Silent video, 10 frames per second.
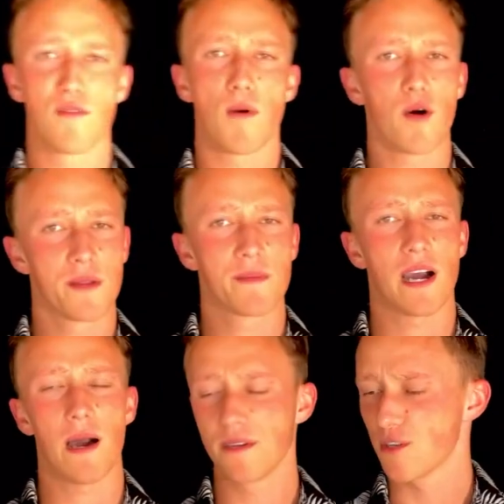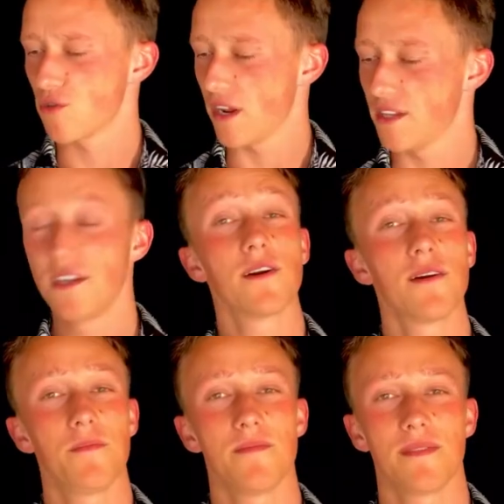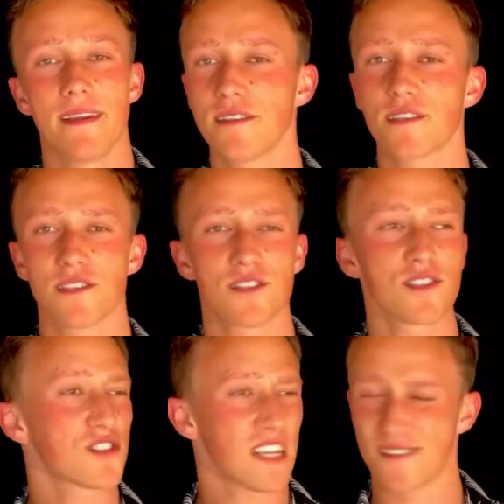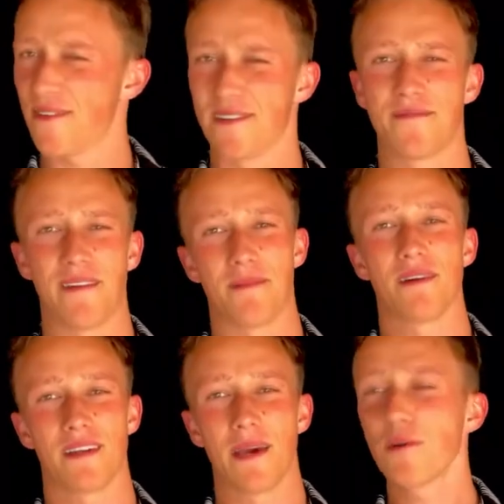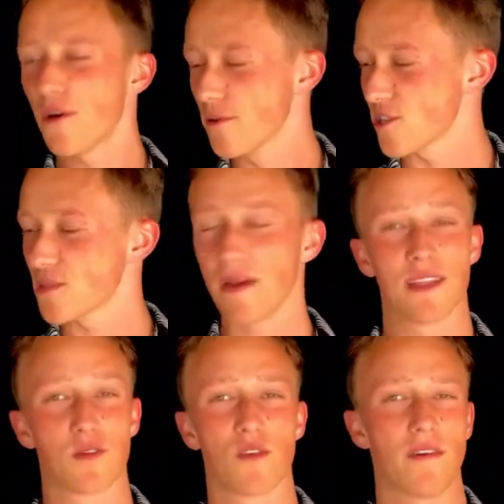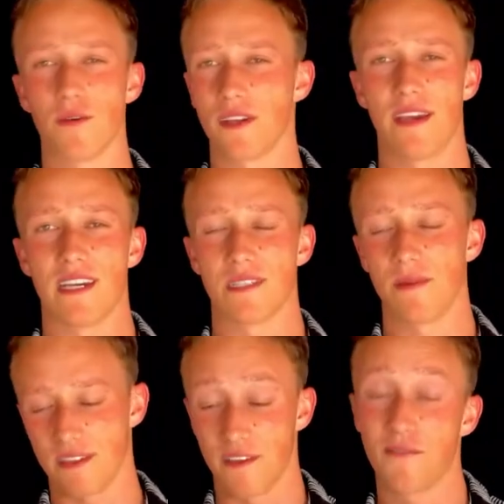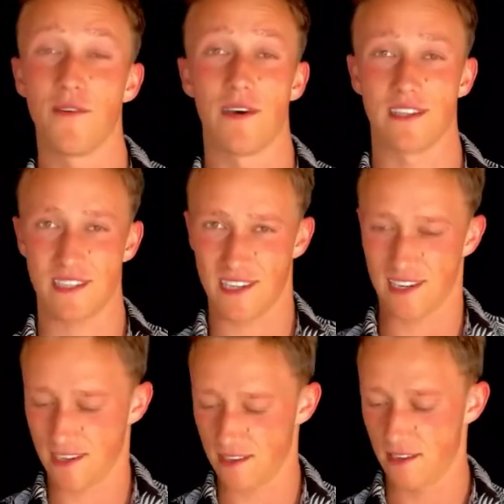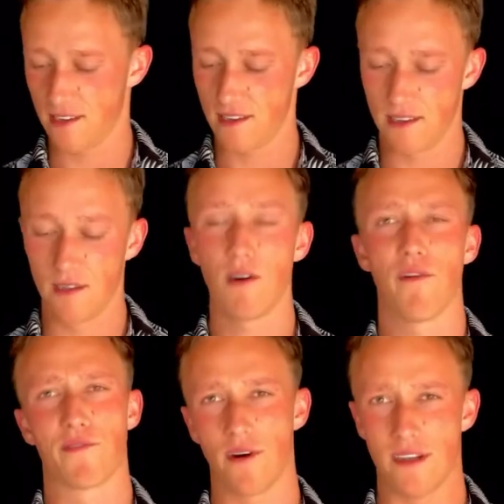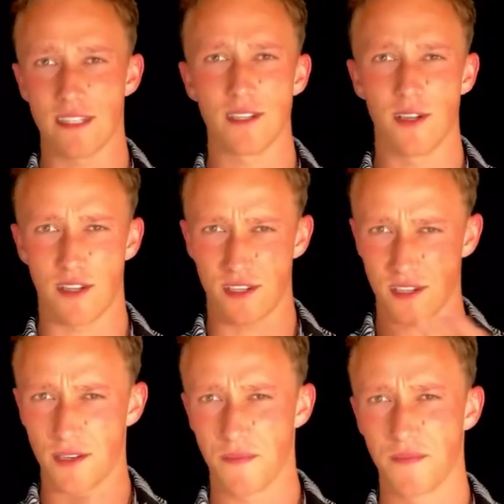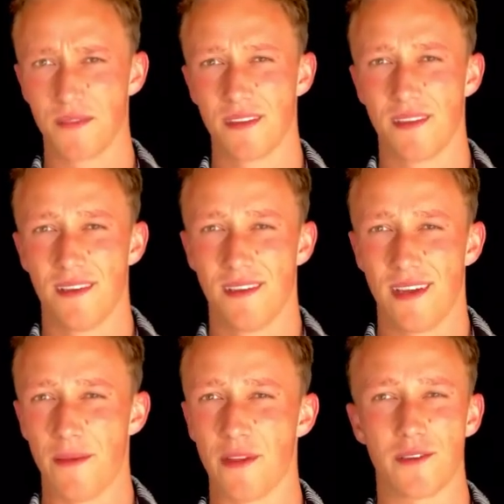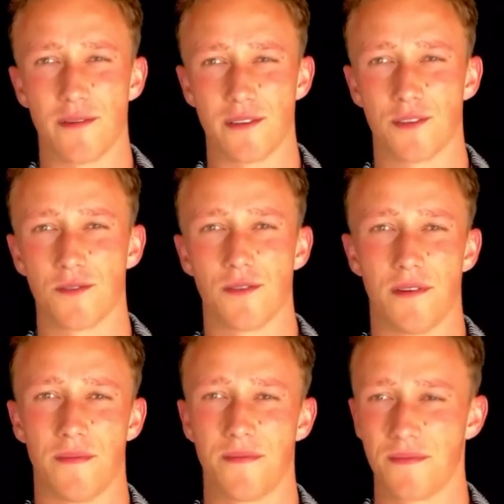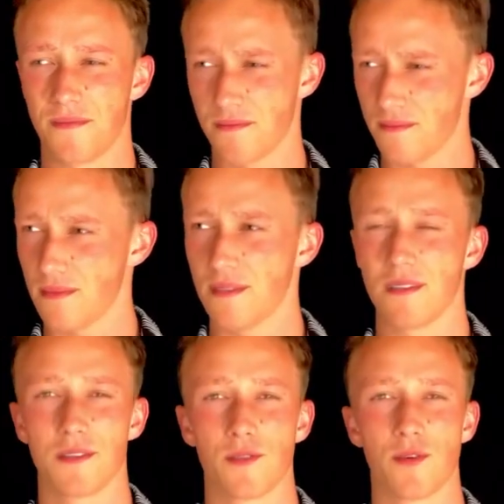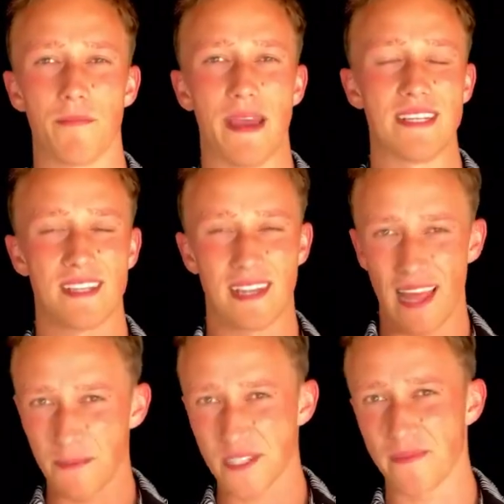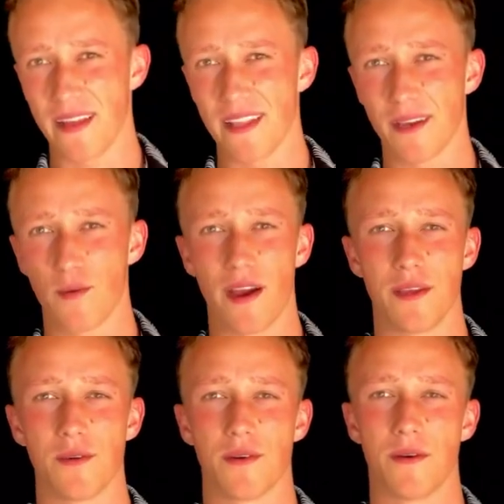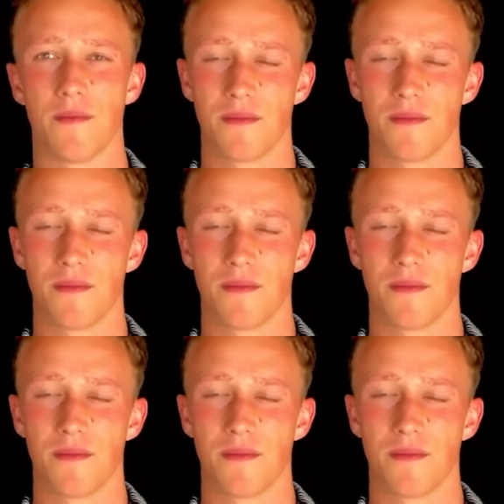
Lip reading: ammonium carbonate right here, and just for the fun part, I'm going to smell it without a gas mask at first. Of course, I'm not going to do the basic lab smelling where you